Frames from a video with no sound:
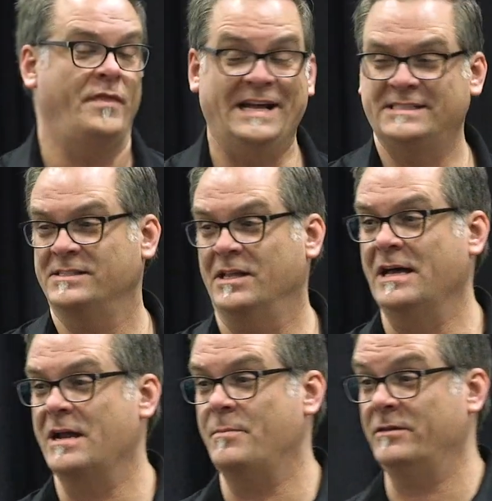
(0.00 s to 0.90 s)
That says a
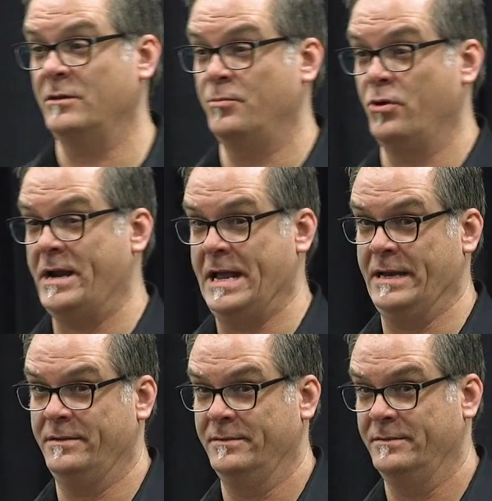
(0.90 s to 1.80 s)
lot about their
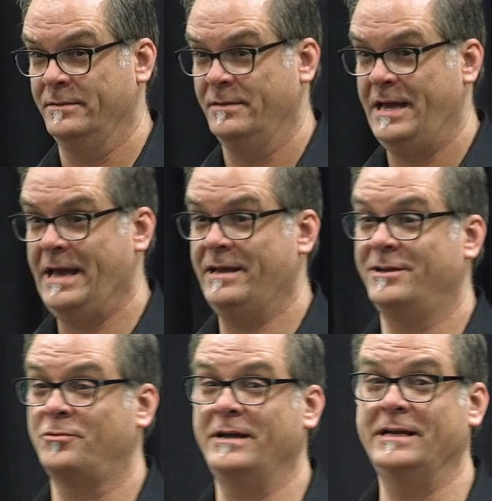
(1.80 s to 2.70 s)
brand, and it
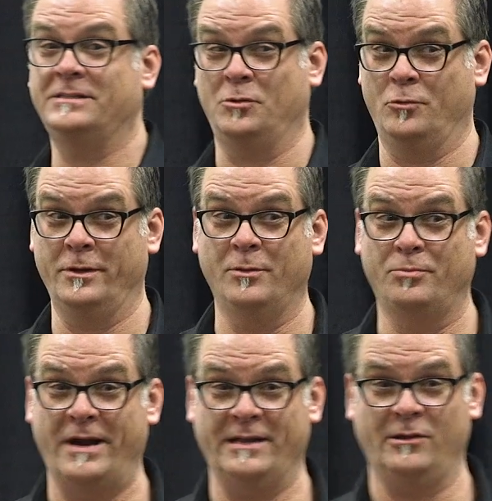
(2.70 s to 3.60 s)
creates a real
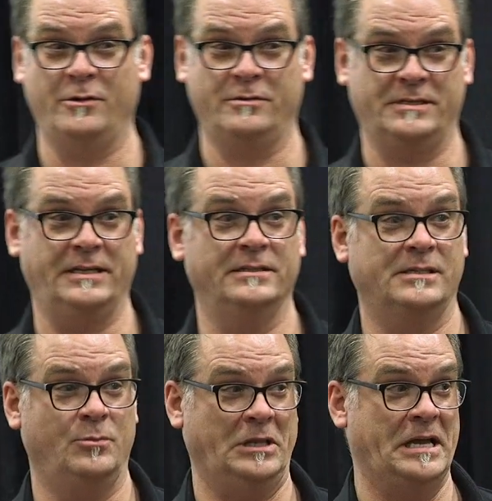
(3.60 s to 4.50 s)
brand loyalty in
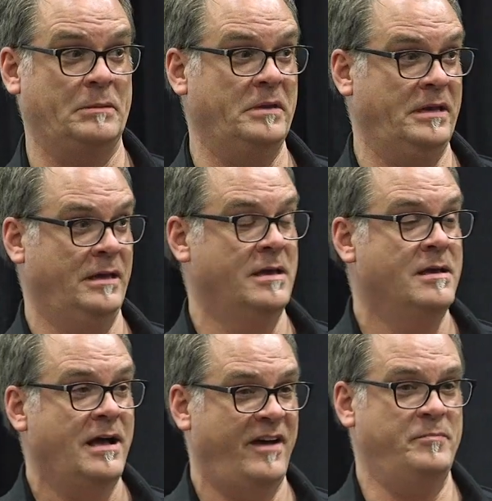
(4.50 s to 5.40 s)
someone like me.
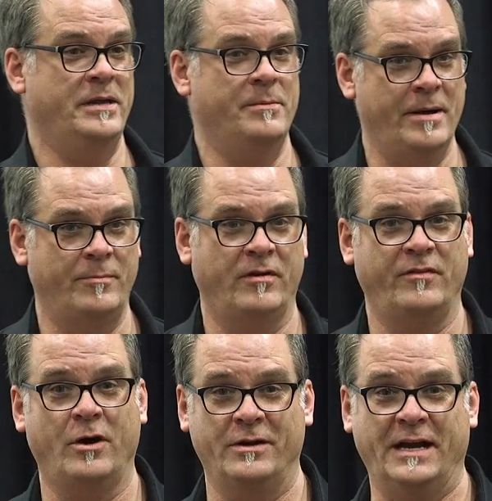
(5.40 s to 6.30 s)
I've been a member of
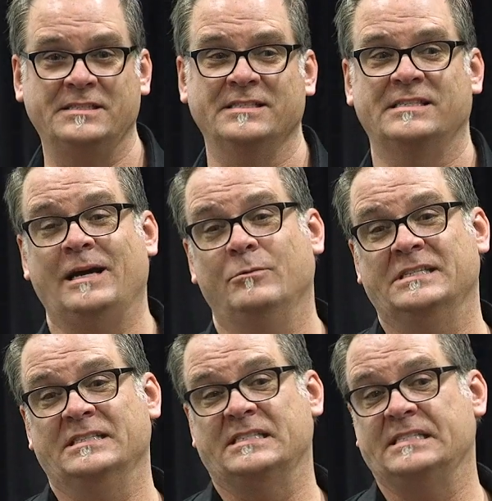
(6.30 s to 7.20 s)
REI since I
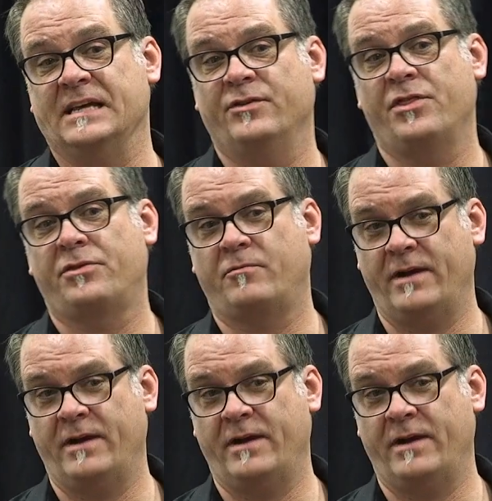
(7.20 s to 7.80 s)
was in 7th